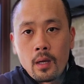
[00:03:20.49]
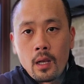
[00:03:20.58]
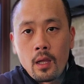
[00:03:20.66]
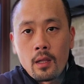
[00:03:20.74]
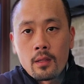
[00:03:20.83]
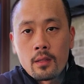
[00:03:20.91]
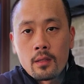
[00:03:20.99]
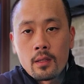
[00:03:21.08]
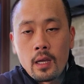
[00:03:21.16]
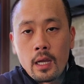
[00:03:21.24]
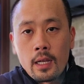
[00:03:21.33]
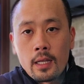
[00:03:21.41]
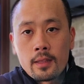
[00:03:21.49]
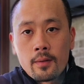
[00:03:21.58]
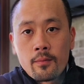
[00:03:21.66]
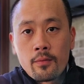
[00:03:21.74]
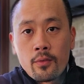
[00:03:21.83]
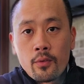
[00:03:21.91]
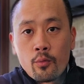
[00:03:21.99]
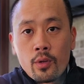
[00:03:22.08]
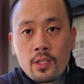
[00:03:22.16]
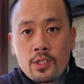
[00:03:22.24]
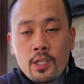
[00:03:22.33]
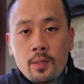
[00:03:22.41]
I got them for
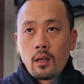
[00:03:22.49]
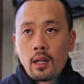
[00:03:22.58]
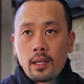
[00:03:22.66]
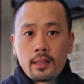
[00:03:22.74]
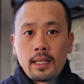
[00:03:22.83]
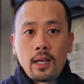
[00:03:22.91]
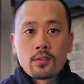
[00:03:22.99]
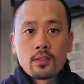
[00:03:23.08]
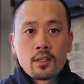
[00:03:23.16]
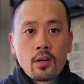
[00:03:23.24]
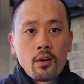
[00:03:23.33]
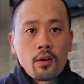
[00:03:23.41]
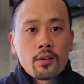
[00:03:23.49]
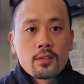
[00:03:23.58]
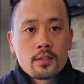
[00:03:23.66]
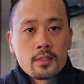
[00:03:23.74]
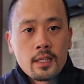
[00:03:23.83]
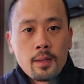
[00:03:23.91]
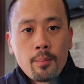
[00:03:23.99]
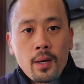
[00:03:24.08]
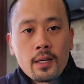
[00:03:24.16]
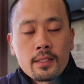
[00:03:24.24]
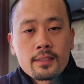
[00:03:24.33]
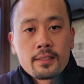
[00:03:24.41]
really cheap, like 1,000 cards in a
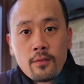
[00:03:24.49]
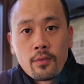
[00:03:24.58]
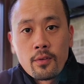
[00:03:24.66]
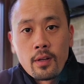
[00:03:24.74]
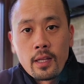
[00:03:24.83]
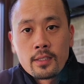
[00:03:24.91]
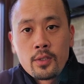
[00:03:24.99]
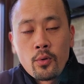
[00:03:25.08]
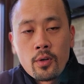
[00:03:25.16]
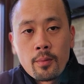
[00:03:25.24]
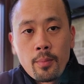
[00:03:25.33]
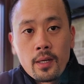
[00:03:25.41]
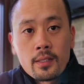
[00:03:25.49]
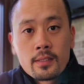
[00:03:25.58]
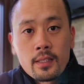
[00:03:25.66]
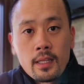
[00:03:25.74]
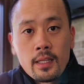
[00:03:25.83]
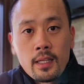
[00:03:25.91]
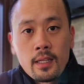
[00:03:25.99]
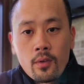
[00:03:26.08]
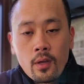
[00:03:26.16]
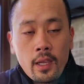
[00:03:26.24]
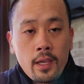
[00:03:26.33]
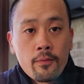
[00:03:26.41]
box for like $200, and then
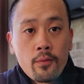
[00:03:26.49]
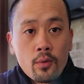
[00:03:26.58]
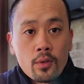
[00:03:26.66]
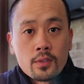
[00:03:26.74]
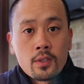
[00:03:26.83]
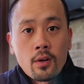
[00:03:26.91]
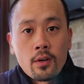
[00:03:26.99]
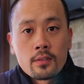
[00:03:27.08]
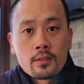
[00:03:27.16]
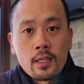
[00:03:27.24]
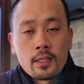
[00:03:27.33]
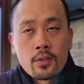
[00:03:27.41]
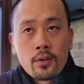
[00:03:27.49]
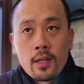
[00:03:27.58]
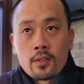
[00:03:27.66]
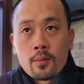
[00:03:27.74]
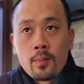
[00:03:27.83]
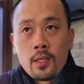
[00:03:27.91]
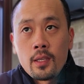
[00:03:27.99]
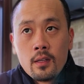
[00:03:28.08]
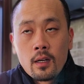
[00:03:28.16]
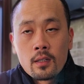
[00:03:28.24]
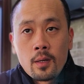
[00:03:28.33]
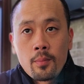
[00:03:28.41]
a handful of those cards like turned out to be
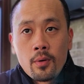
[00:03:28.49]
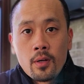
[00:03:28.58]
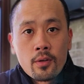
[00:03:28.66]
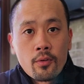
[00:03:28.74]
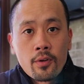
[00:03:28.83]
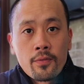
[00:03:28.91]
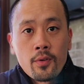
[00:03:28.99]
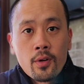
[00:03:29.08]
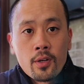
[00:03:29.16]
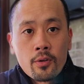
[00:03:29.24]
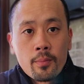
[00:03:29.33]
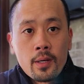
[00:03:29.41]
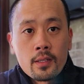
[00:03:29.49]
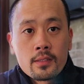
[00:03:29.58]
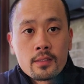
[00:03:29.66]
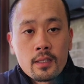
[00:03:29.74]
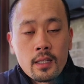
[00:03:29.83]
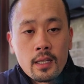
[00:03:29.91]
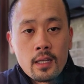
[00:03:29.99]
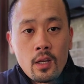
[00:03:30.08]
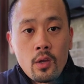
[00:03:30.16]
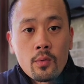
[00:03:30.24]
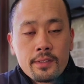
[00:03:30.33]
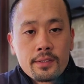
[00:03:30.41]
a couple hundred or a few $100 like alone.